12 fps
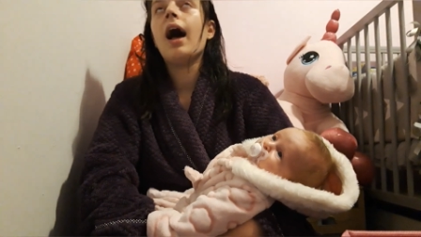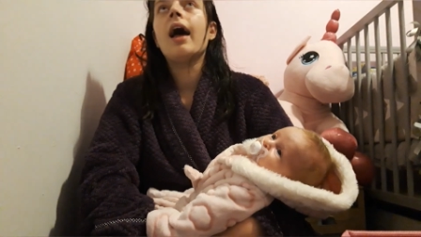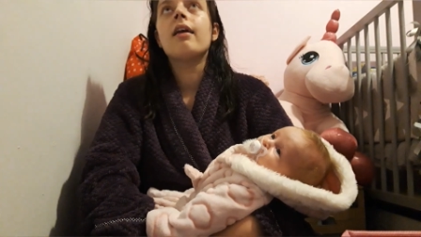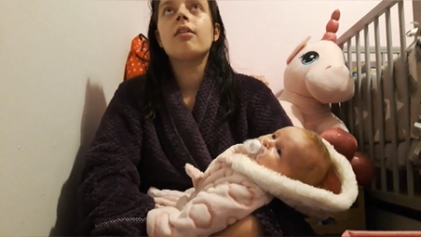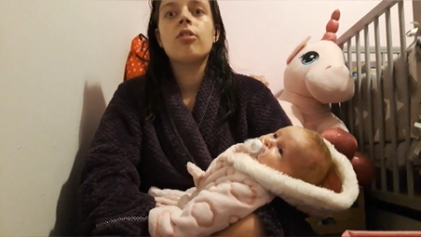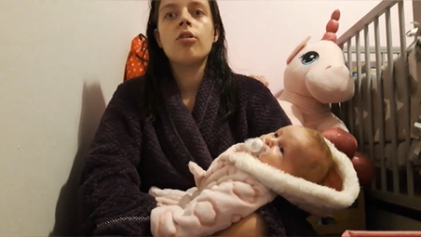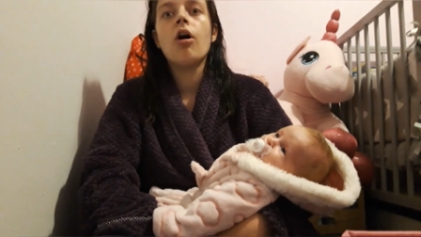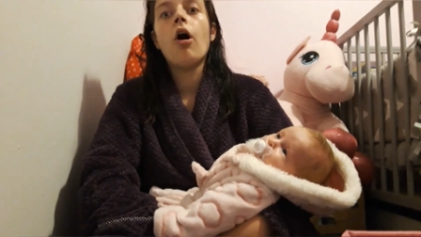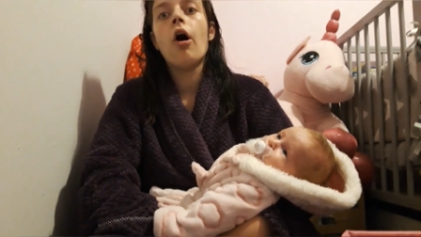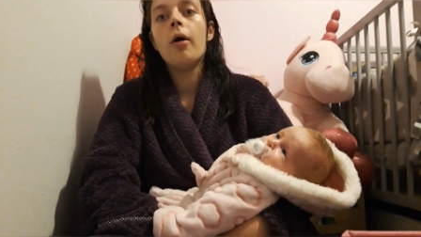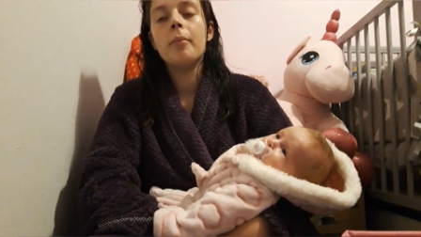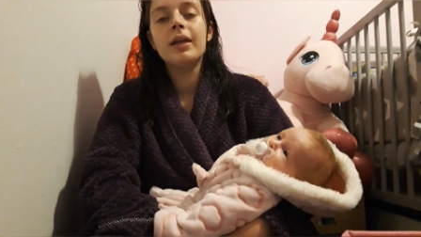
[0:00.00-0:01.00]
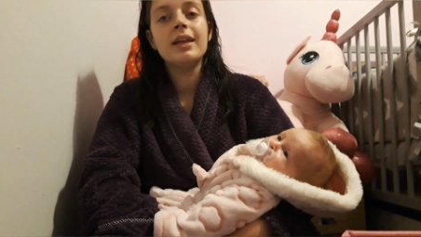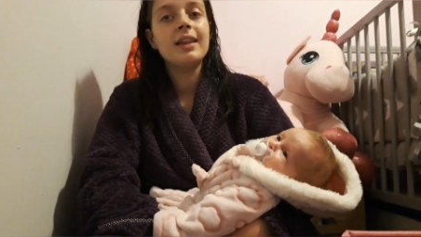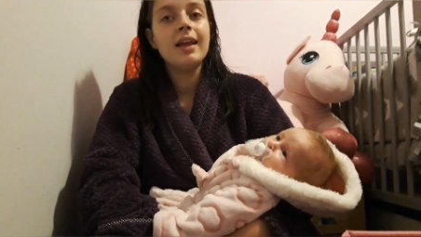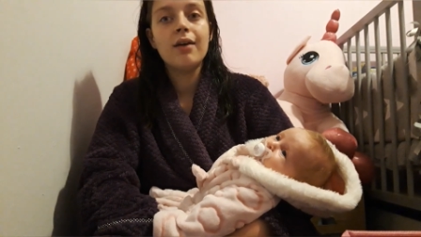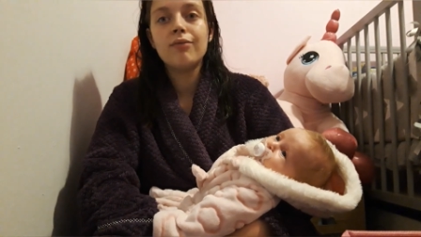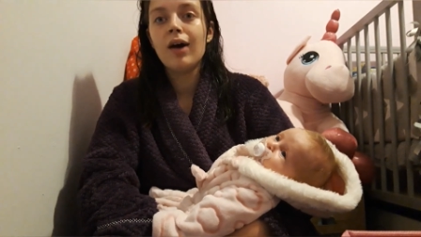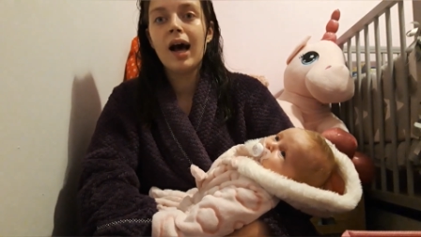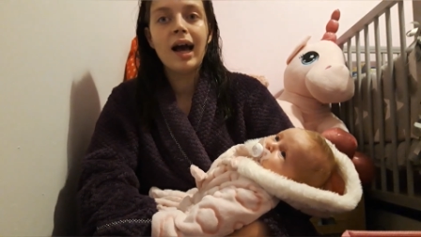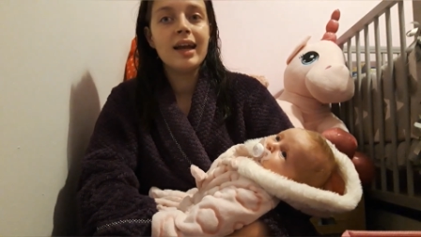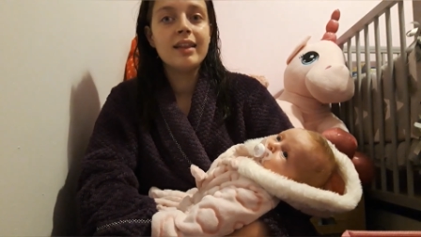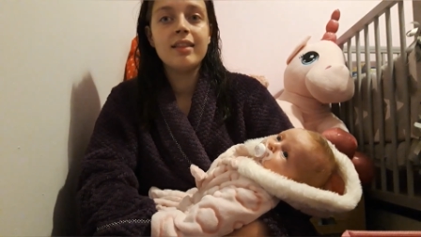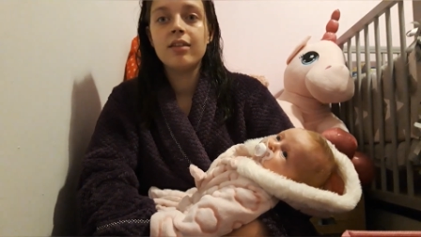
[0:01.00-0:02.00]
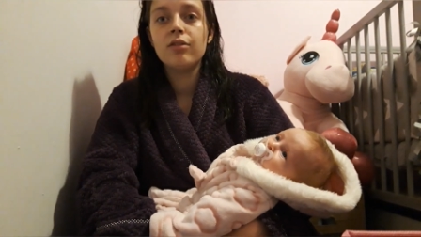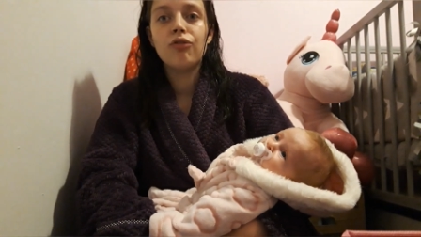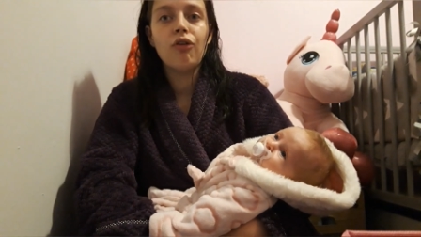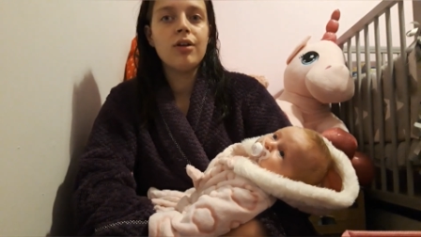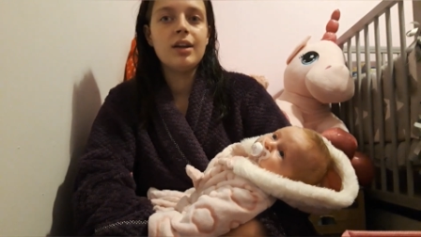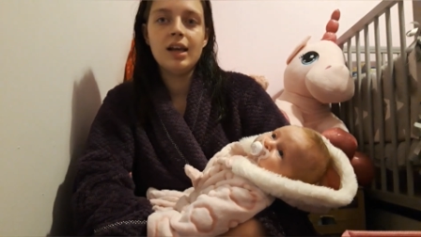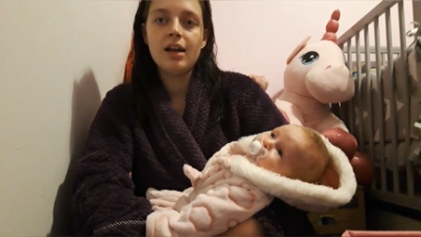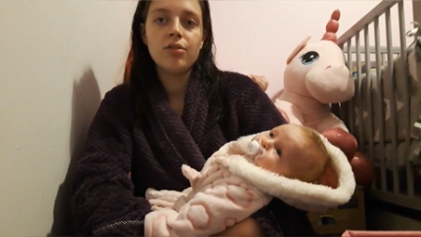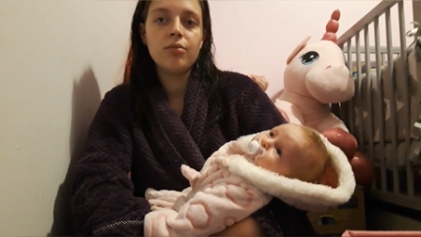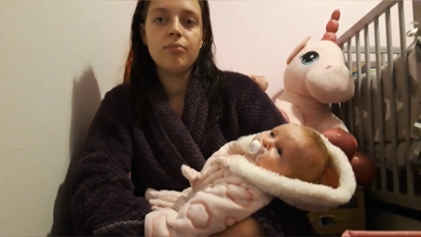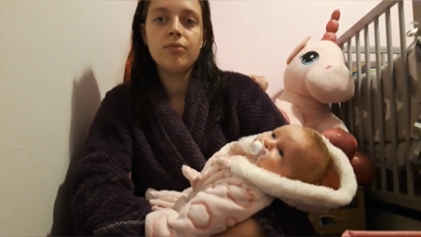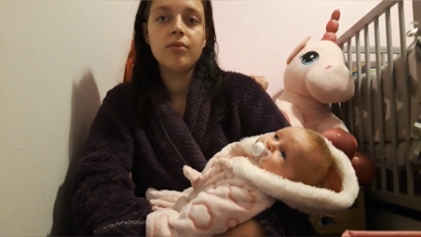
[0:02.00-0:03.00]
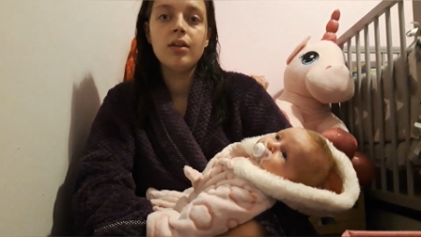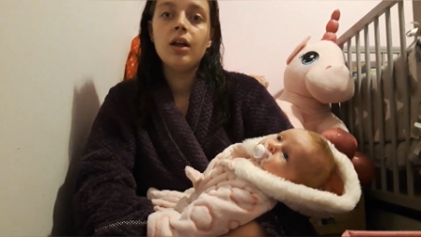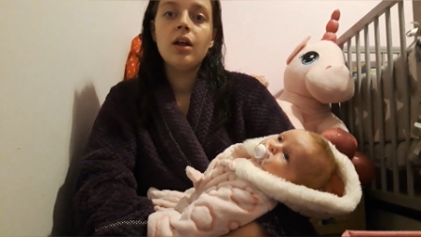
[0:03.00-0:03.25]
aches your arm and you're there for ages trying to get something.